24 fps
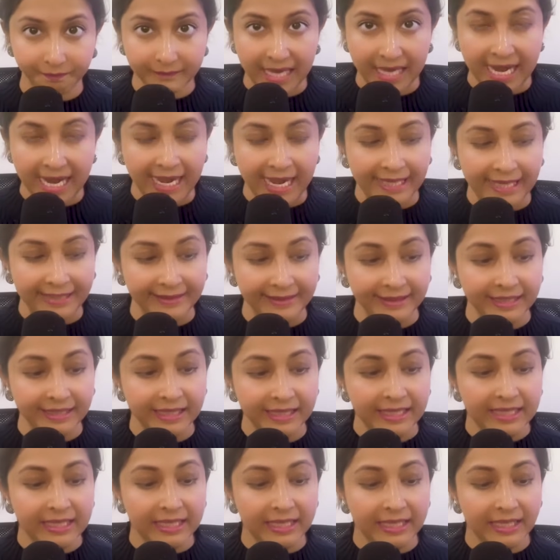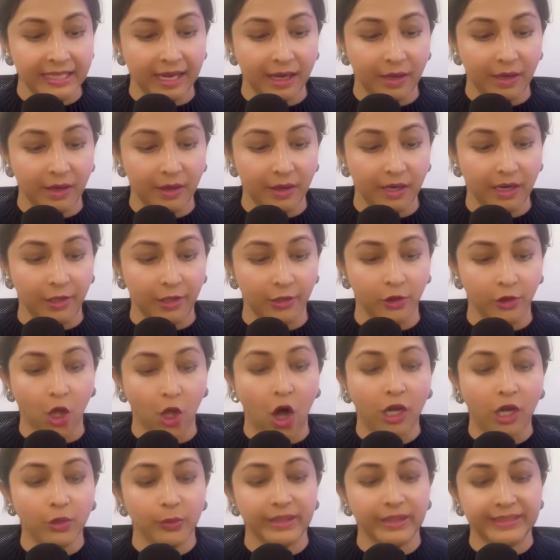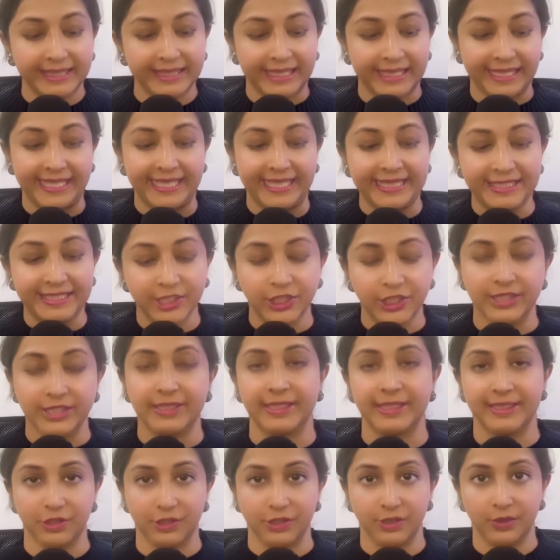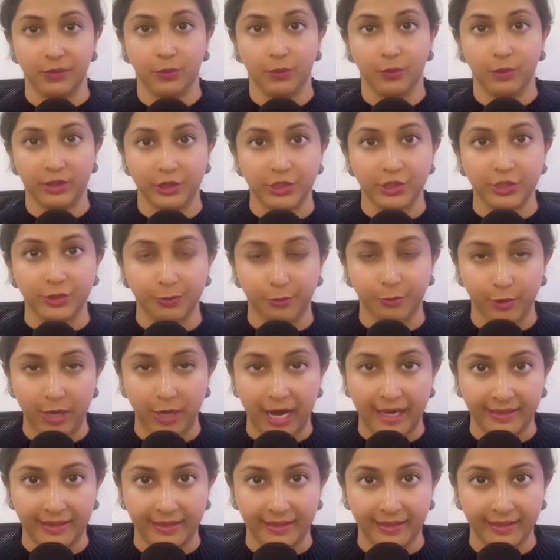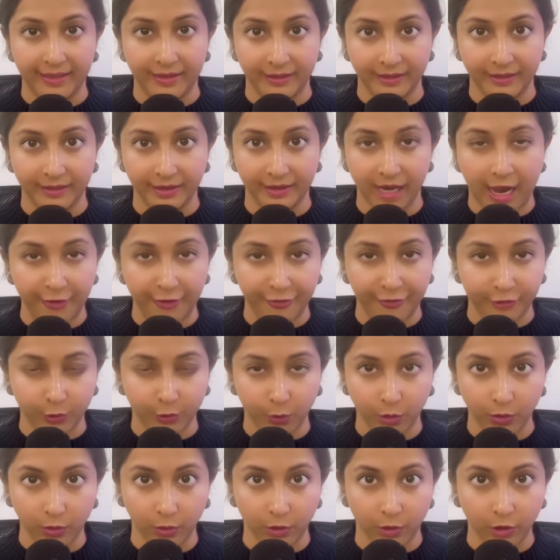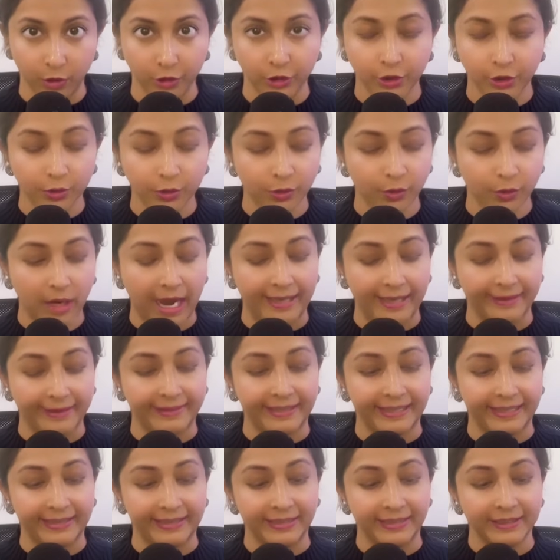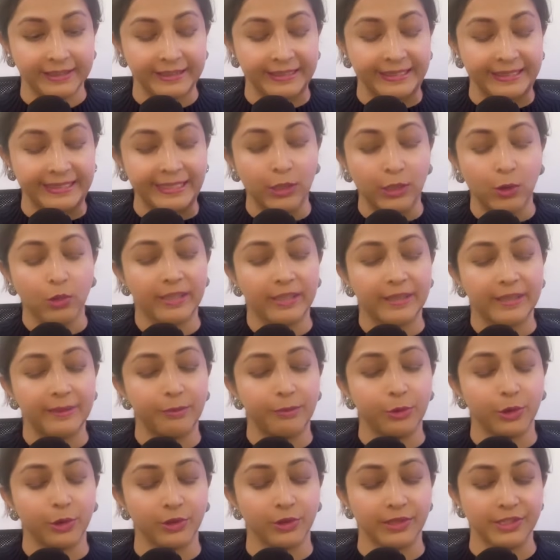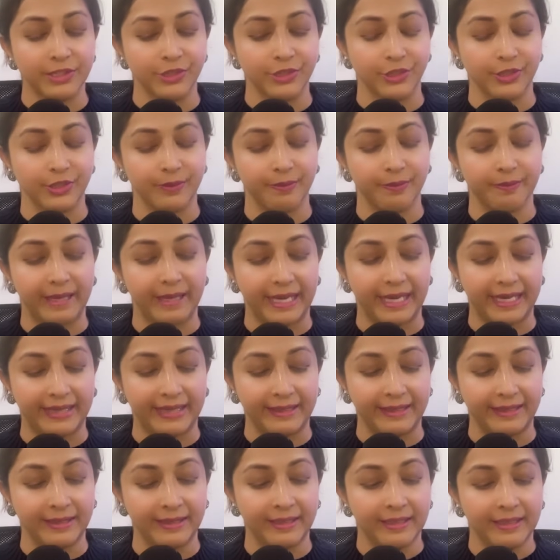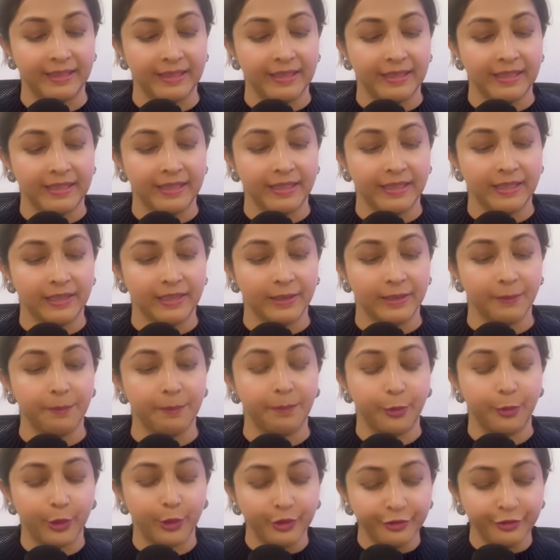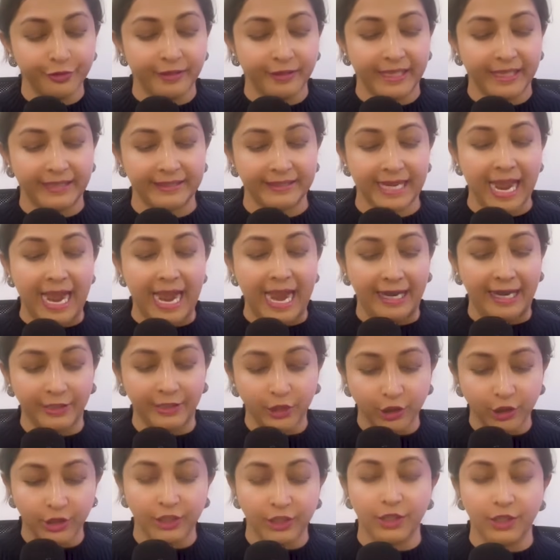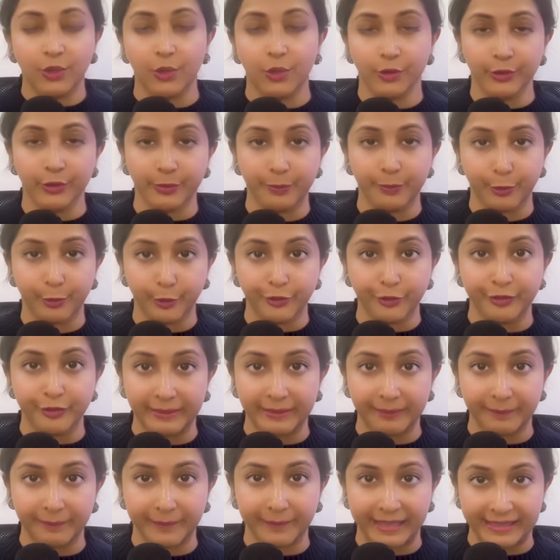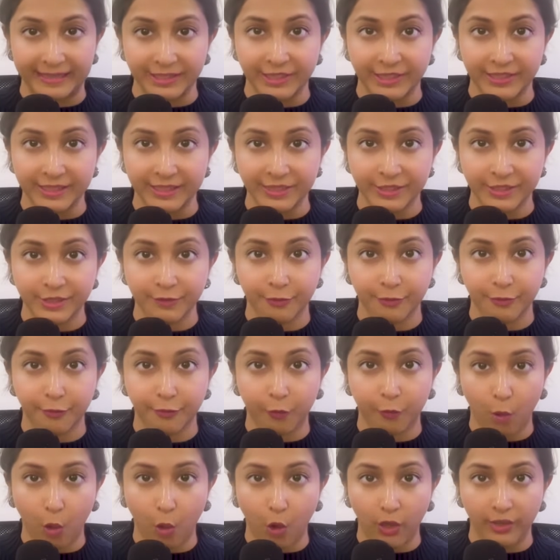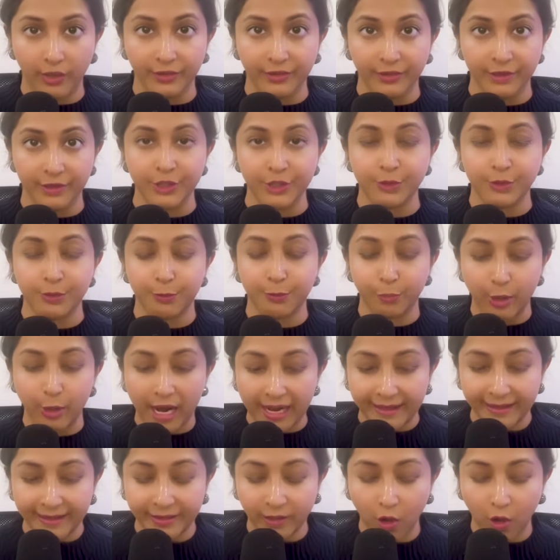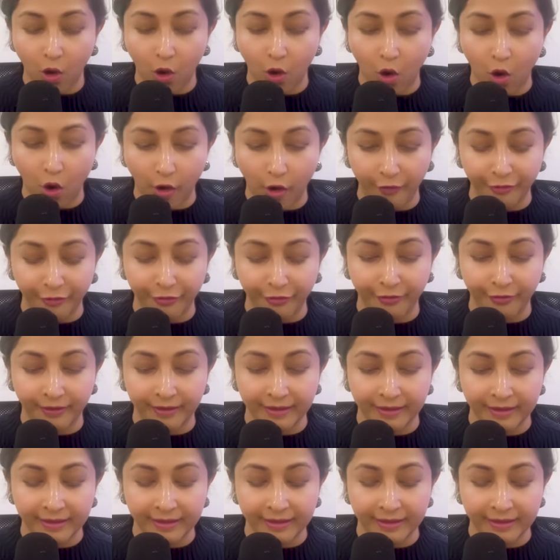And along with Keynesianism, which spread in after World War II, I think neoliberalism made the perfect anchor or the perfect basis for the spread of